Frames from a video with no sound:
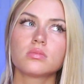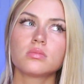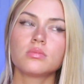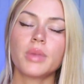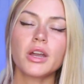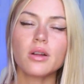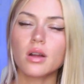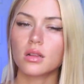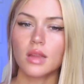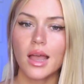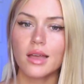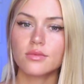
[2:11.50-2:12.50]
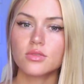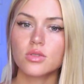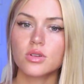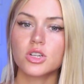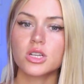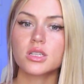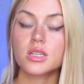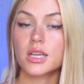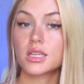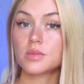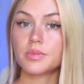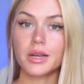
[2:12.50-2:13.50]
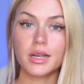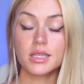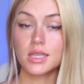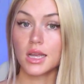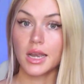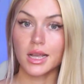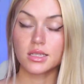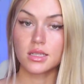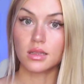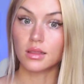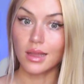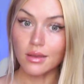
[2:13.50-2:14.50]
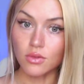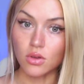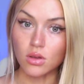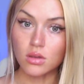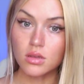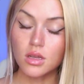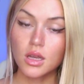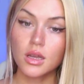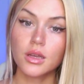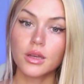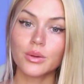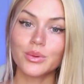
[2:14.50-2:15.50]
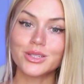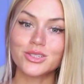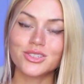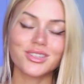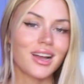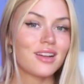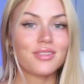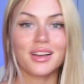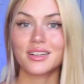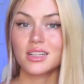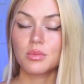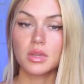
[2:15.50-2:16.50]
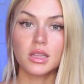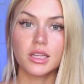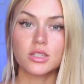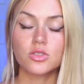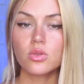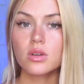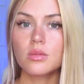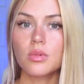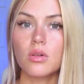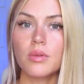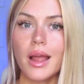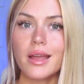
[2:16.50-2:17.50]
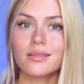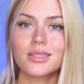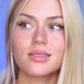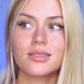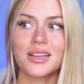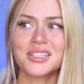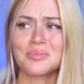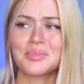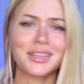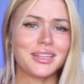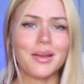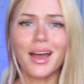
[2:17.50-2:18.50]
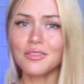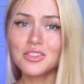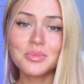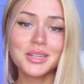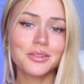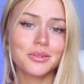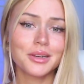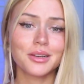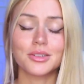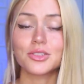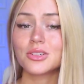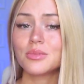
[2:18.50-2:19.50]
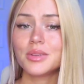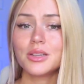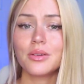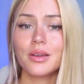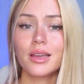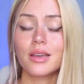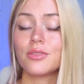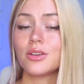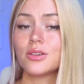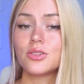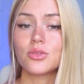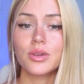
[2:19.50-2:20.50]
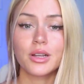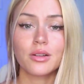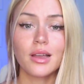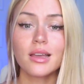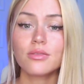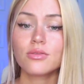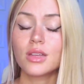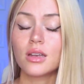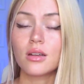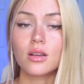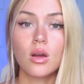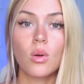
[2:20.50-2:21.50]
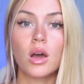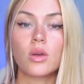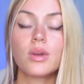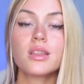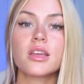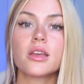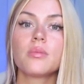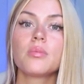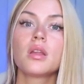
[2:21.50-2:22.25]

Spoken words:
better our lives or just experience that next level, which I find completely enjoyable, right? This is not something that you have to be doing or should be doing. If you're enjoying your life, then go on with it.